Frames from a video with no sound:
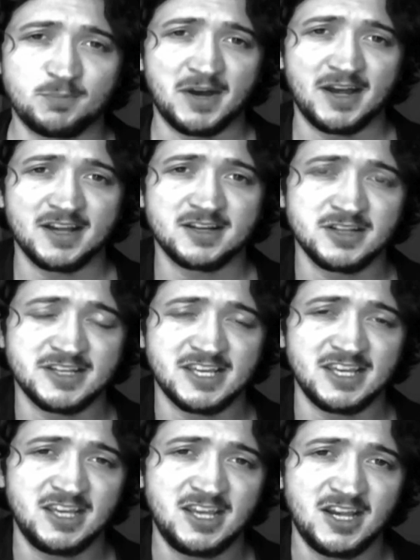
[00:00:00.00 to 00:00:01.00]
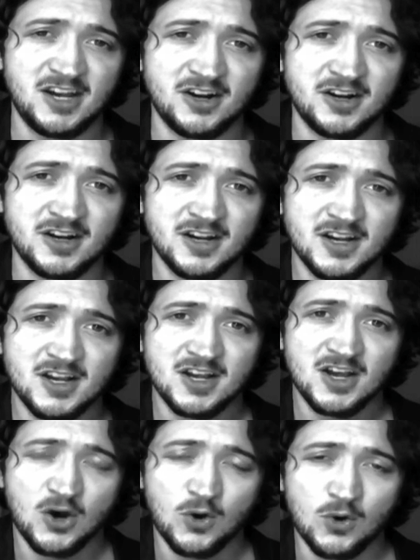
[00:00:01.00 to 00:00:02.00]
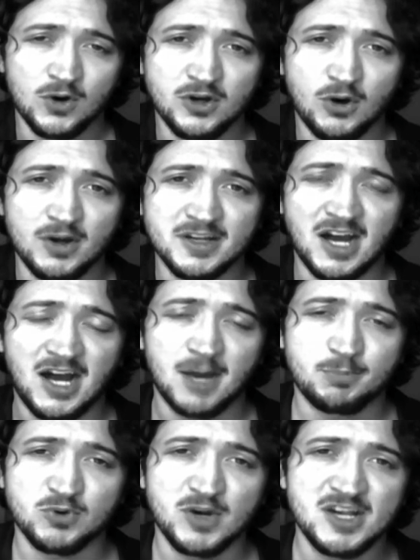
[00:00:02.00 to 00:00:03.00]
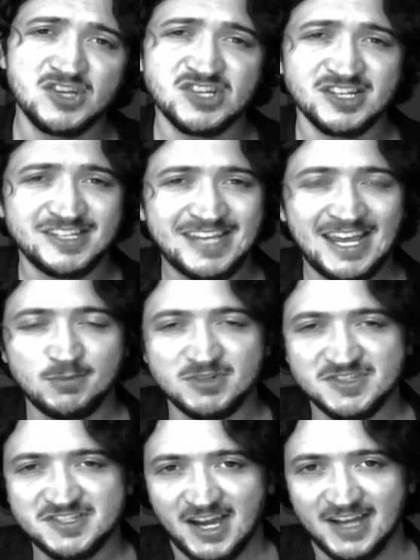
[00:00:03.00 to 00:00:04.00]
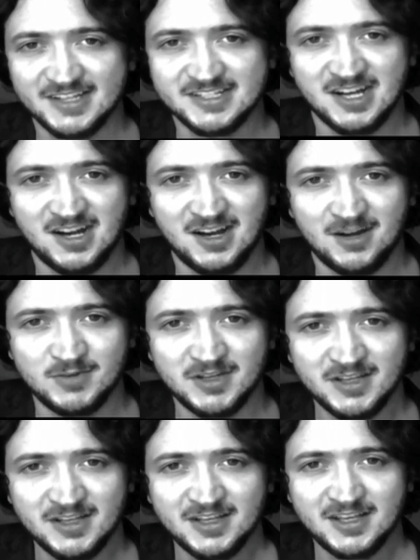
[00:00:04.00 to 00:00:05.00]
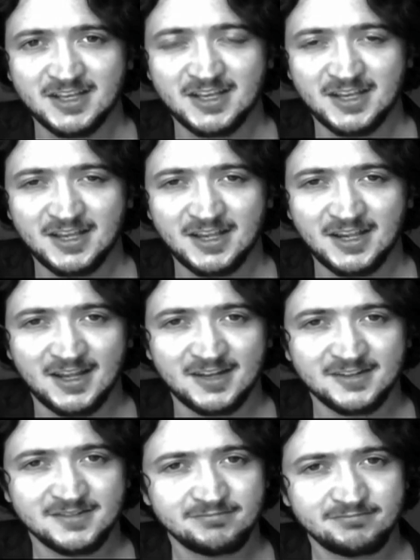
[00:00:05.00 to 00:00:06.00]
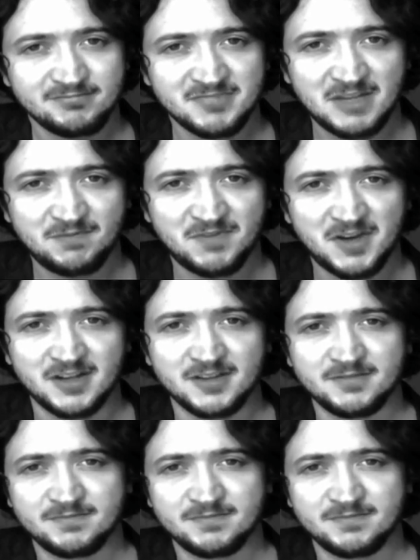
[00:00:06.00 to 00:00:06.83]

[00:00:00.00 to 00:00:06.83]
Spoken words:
by clicking here or going to OperationCaymans.com and keep fighting.